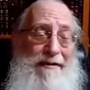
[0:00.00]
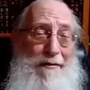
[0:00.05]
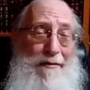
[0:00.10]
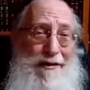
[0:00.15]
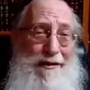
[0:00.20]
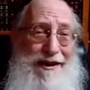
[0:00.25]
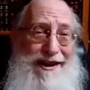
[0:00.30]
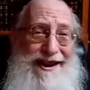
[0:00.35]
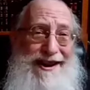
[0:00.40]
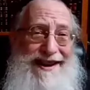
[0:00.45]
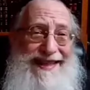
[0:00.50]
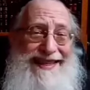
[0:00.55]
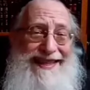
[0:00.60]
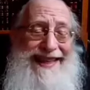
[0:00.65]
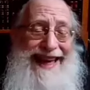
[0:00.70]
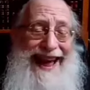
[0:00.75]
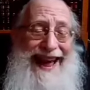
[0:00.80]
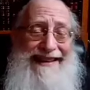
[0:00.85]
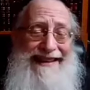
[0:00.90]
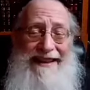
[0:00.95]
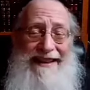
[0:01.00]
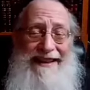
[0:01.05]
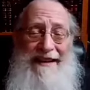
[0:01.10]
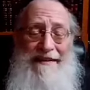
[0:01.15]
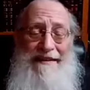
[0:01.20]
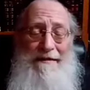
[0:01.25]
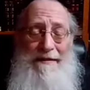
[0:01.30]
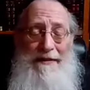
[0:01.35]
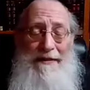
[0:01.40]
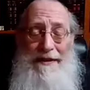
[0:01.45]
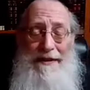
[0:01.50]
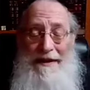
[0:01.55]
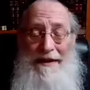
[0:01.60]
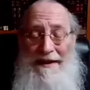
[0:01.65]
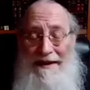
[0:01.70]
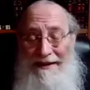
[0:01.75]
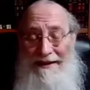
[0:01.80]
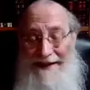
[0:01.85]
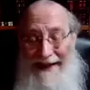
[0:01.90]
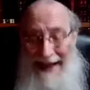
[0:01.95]
in order that
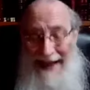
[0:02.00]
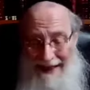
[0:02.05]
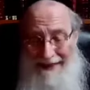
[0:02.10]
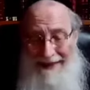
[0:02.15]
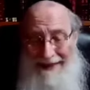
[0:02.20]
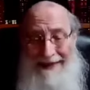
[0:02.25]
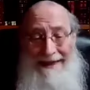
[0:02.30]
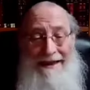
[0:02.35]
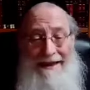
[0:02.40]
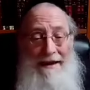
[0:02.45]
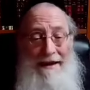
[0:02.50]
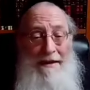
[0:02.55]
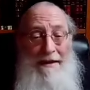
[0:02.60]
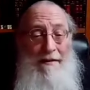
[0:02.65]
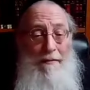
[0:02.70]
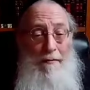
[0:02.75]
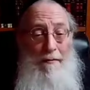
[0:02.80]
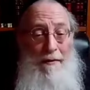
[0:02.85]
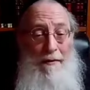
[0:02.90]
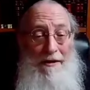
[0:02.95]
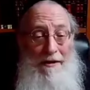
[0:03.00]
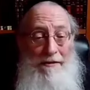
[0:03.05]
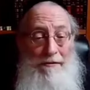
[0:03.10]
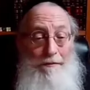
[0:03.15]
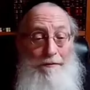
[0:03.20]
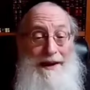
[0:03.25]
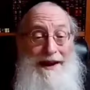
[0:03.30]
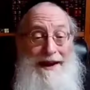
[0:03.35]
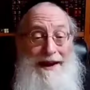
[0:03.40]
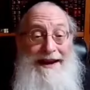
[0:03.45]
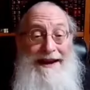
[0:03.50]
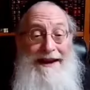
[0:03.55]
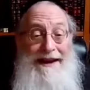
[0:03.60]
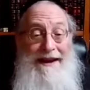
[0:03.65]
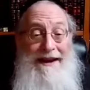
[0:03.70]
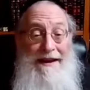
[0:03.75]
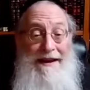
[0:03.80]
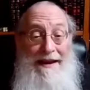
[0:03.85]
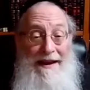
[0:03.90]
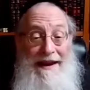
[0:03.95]
death will be
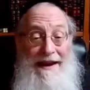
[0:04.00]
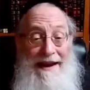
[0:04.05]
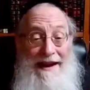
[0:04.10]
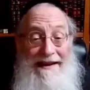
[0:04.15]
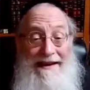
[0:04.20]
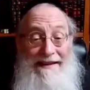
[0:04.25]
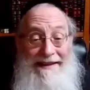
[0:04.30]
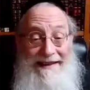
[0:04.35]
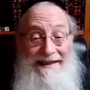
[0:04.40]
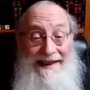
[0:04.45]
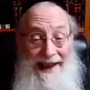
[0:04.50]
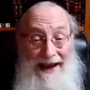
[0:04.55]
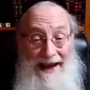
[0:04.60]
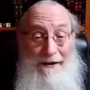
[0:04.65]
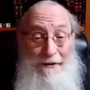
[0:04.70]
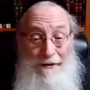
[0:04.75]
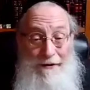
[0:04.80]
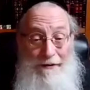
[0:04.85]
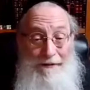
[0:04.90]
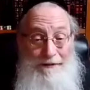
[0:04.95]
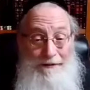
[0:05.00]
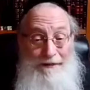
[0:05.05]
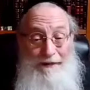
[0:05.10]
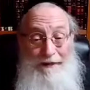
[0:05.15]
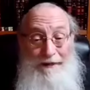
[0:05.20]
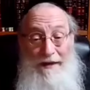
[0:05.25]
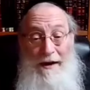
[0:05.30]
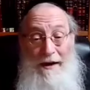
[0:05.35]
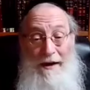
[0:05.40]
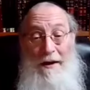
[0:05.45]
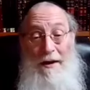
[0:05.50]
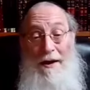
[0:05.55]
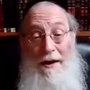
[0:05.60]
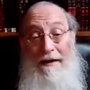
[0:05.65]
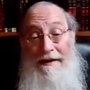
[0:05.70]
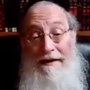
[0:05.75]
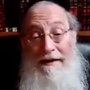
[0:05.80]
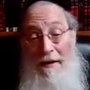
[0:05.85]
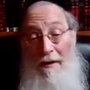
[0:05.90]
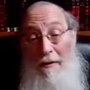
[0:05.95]
his tikkun.
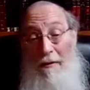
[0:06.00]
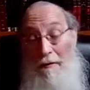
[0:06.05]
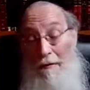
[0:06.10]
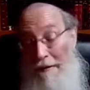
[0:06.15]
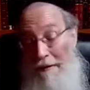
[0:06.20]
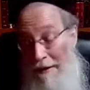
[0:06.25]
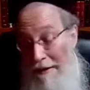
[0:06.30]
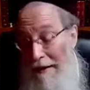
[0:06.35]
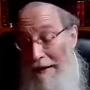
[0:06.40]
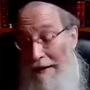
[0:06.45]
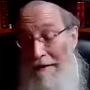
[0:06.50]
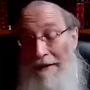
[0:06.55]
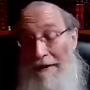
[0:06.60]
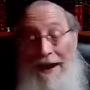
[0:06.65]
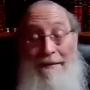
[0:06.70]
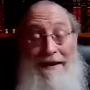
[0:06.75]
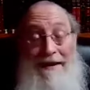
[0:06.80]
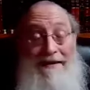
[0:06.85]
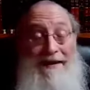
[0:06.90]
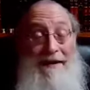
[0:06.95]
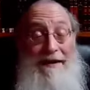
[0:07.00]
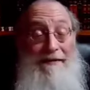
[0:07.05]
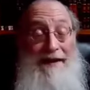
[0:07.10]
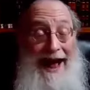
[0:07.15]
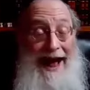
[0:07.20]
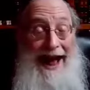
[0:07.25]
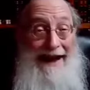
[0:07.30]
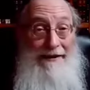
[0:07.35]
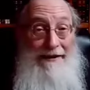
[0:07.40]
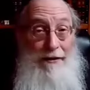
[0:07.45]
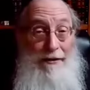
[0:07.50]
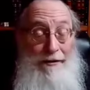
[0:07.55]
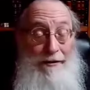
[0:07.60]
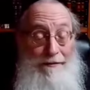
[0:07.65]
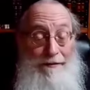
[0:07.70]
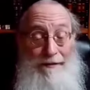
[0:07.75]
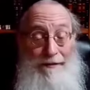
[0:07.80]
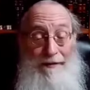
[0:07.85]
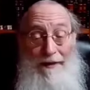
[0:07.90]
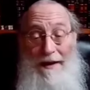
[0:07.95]
So Be'emes
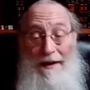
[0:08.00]
Leva'ato,